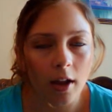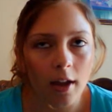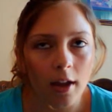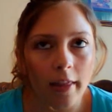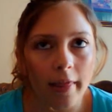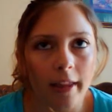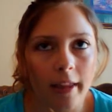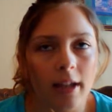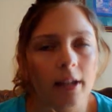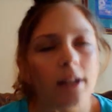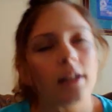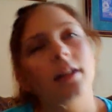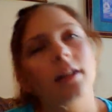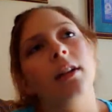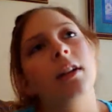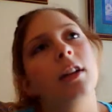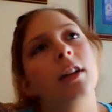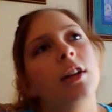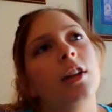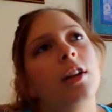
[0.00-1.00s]
And then
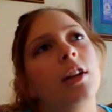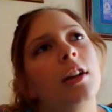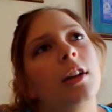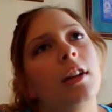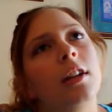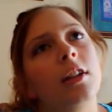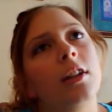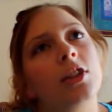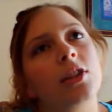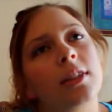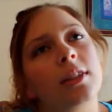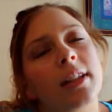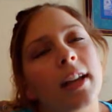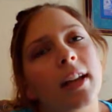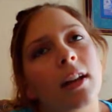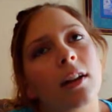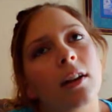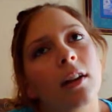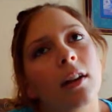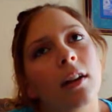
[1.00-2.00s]
she was
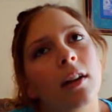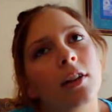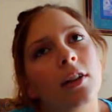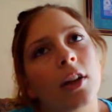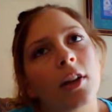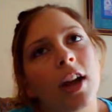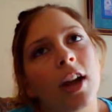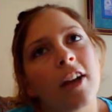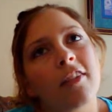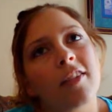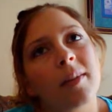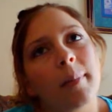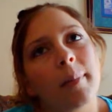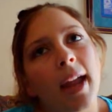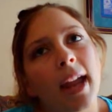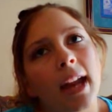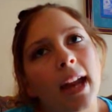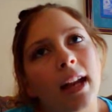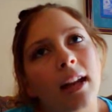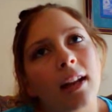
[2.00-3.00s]
like, "Are you having
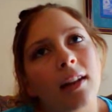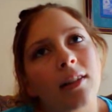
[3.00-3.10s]
pain?"